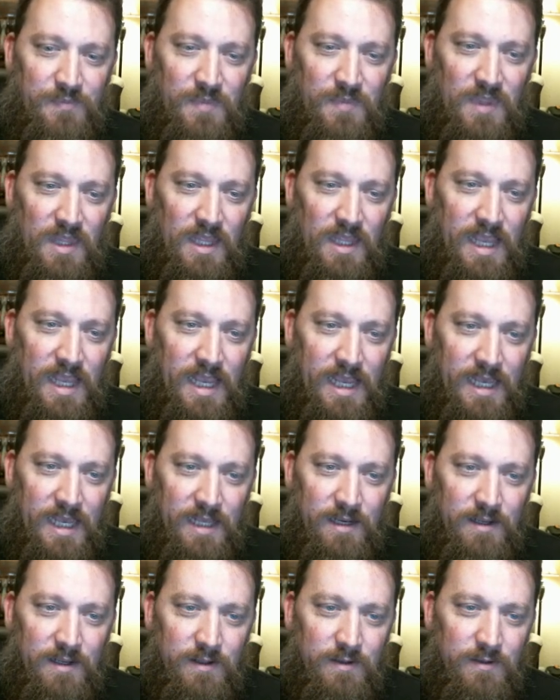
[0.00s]

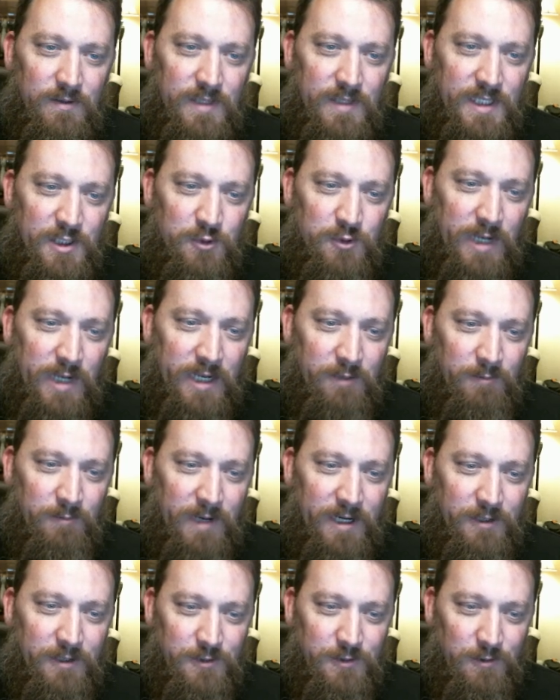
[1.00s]
And these Dragon
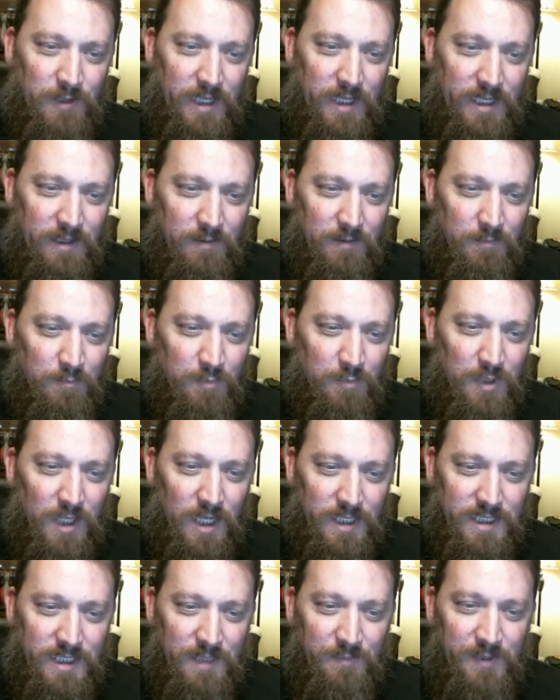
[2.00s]
Riders are like
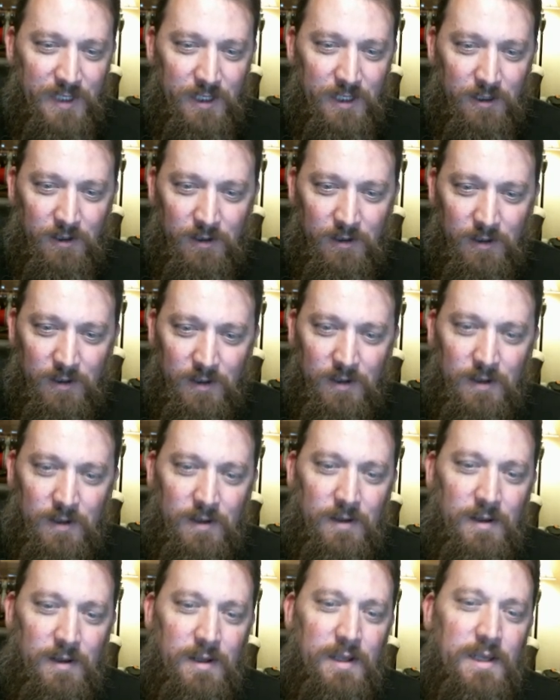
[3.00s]
blocked up here.
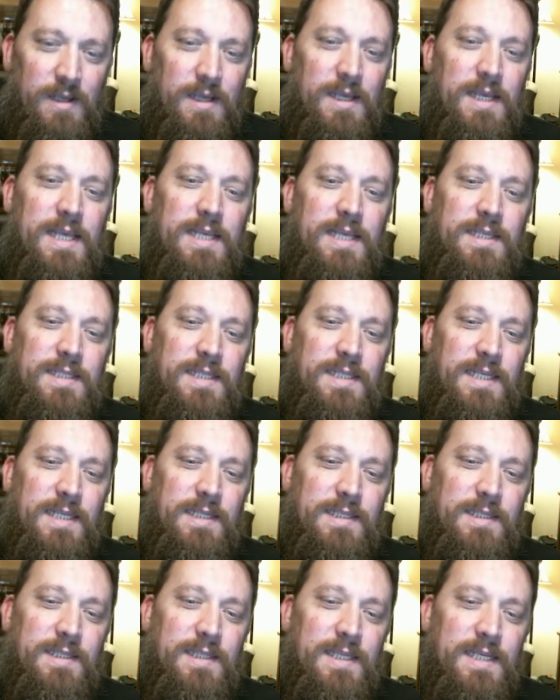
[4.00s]
He
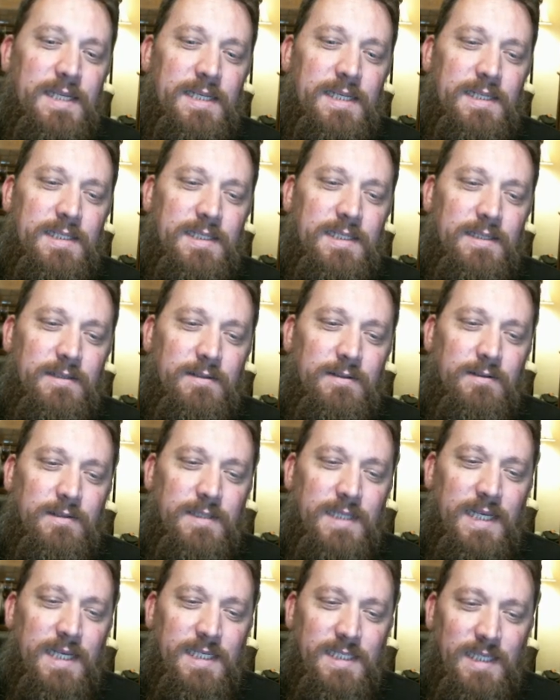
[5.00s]
sends these
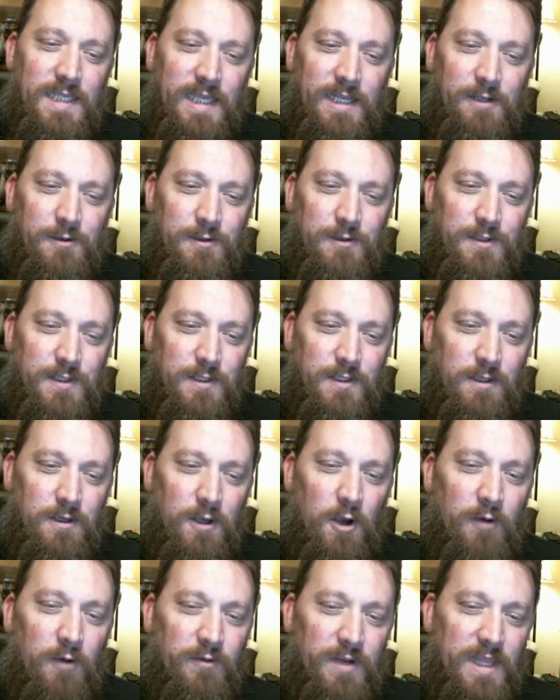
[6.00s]
Desolators
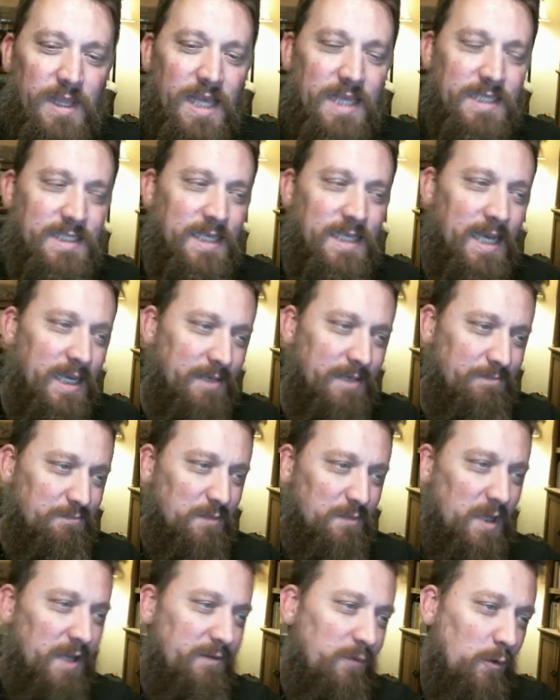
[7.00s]
over to that side.
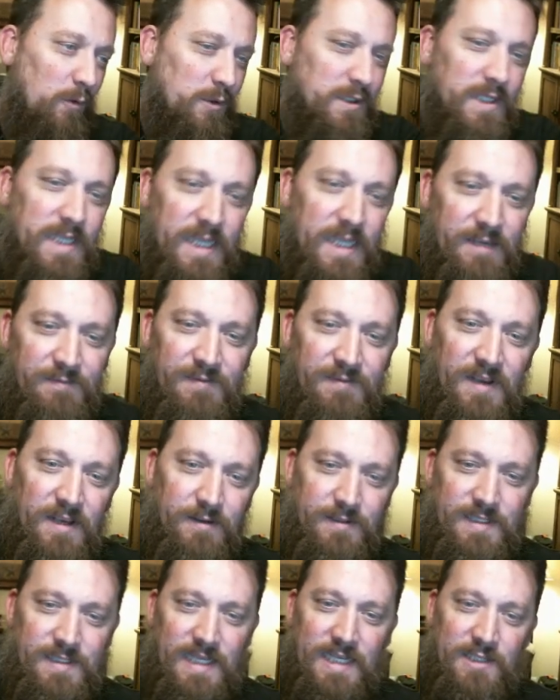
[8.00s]
Unfortunately, he
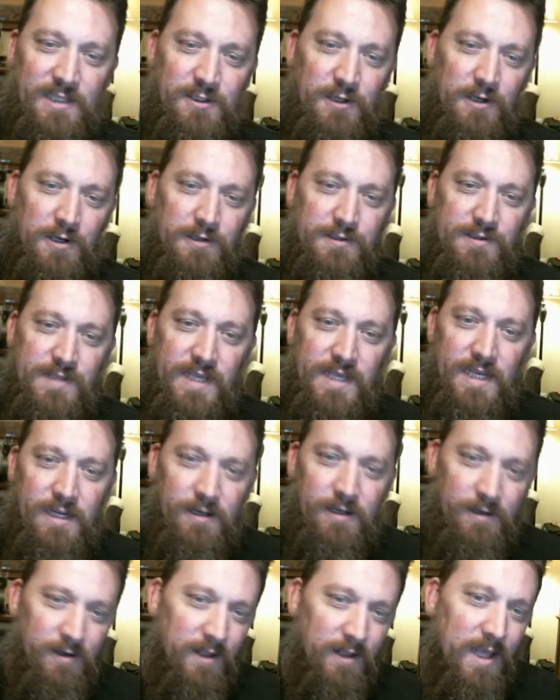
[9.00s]
fails that charge
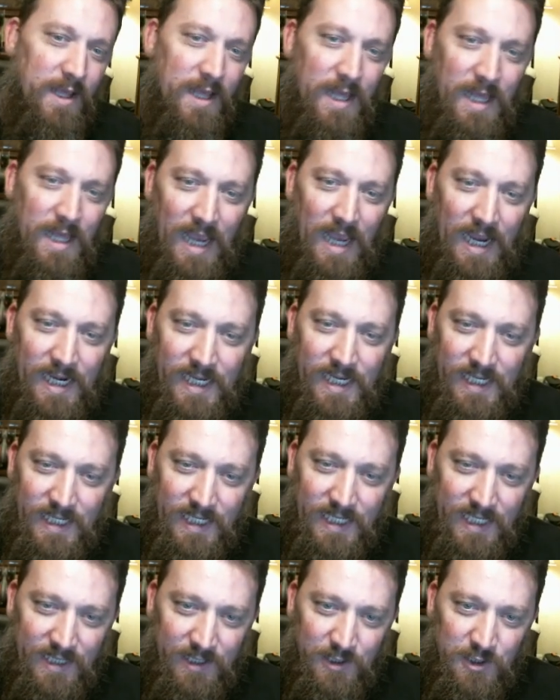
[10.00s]
there. I didn't
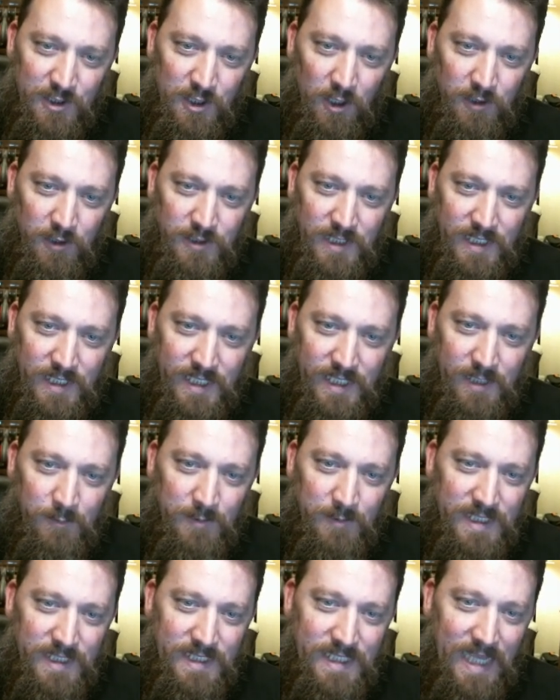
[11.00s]
get the charge I needed
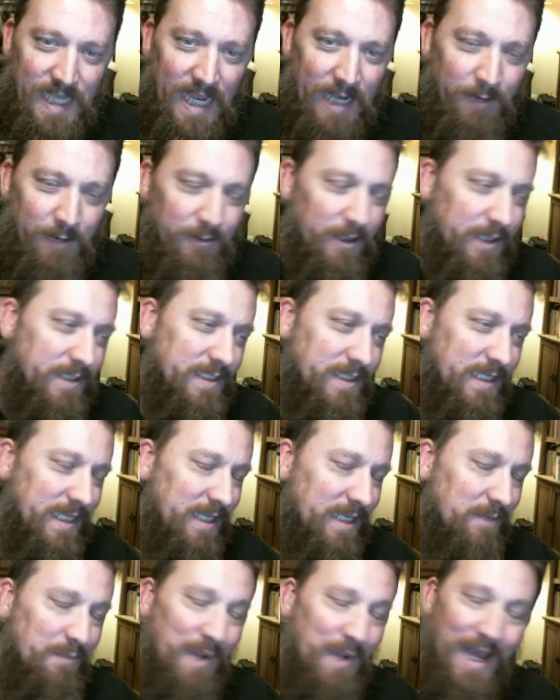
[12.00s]
with these Aggradons to get
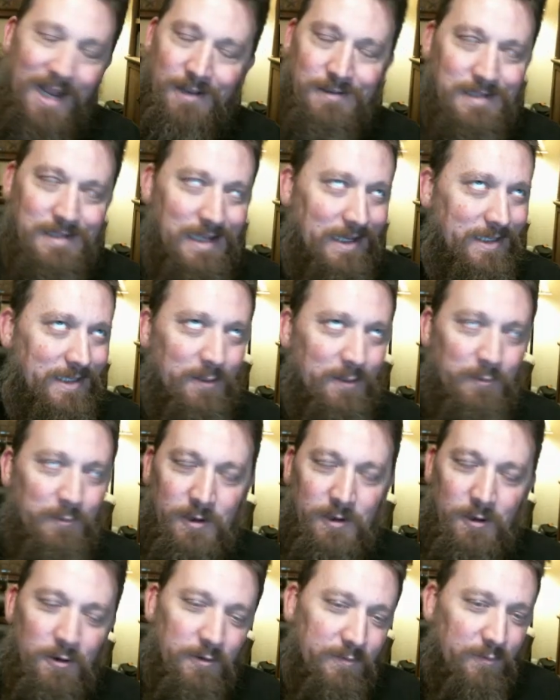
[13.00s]
a battle tactic we were
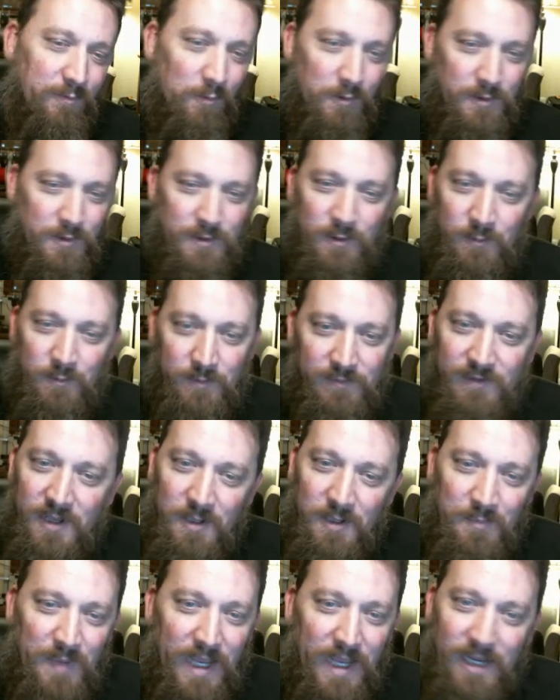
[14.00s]
going for, so we failed a
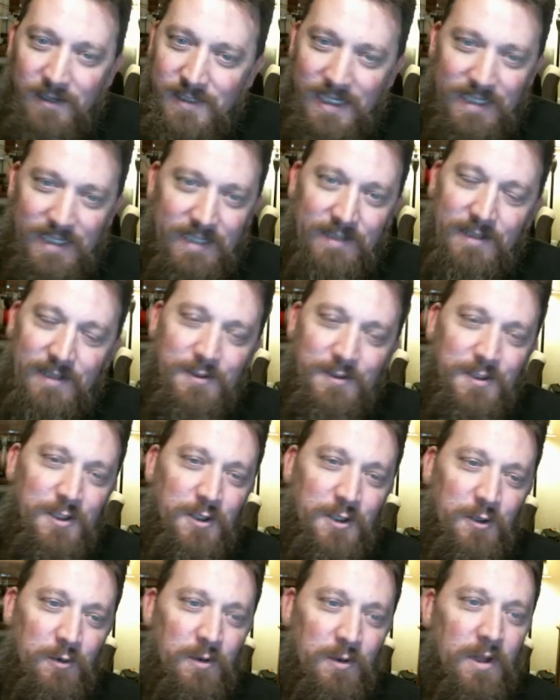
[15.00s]
battle tactic there
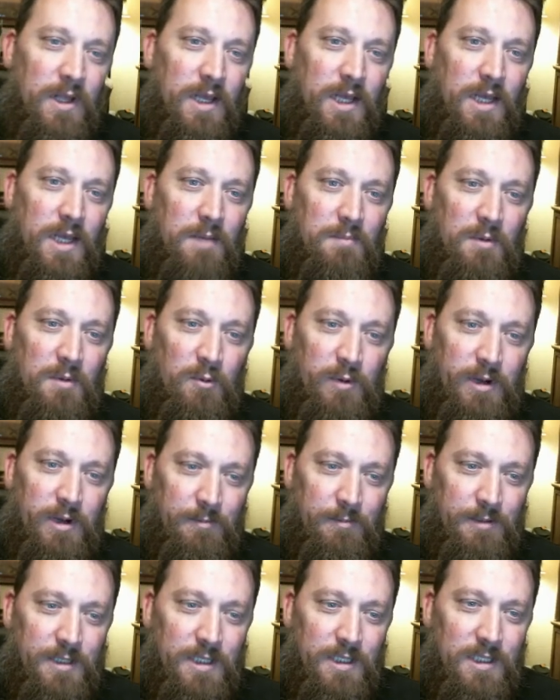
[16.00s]
too. But we were
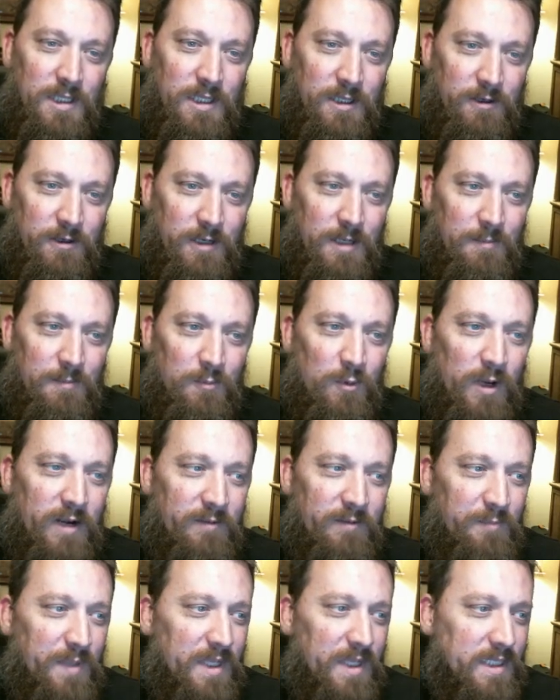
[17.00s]
able to clear up quite a
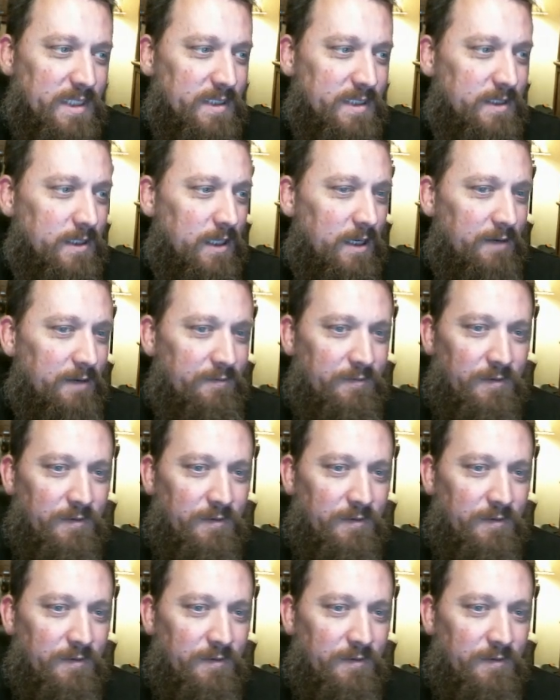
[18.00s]
bit of stuff.